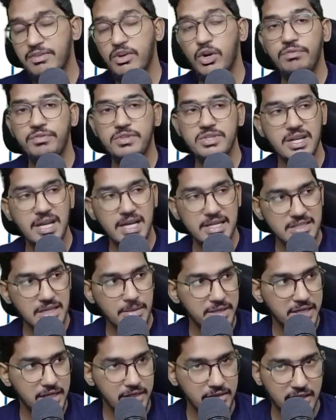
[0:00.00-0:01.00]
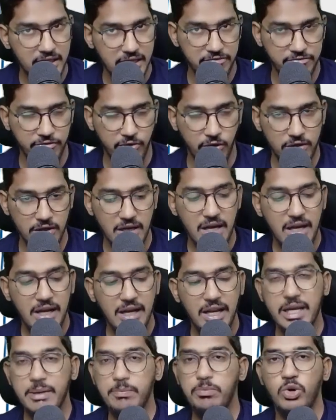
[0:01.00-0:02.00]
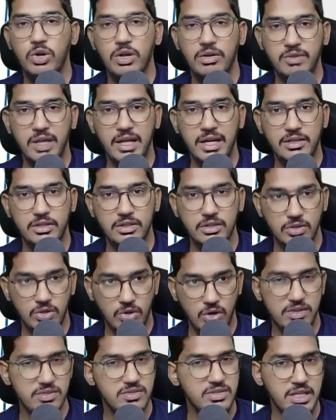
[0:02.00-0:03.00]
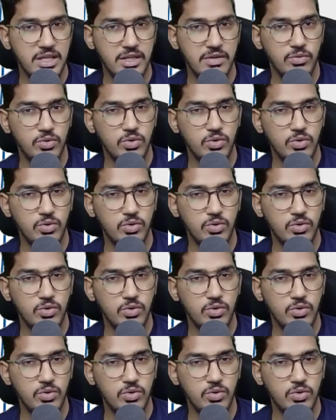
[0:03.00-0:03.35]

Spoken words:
officer has committed the default, like a board of director or CEO,